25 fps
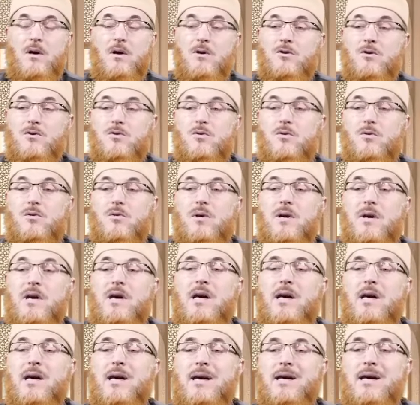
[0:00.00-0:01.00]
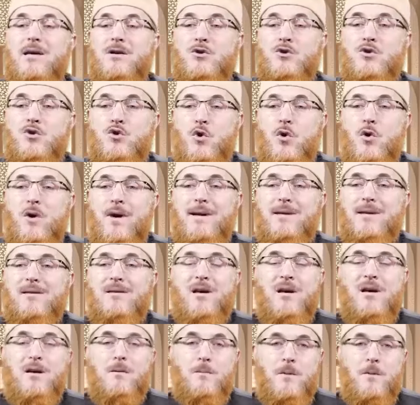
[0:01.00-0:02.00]
So he enjoys
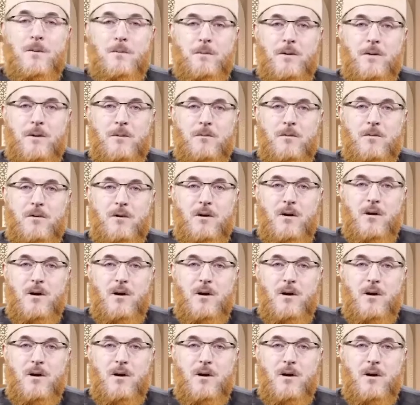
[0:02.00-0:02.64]
helping people.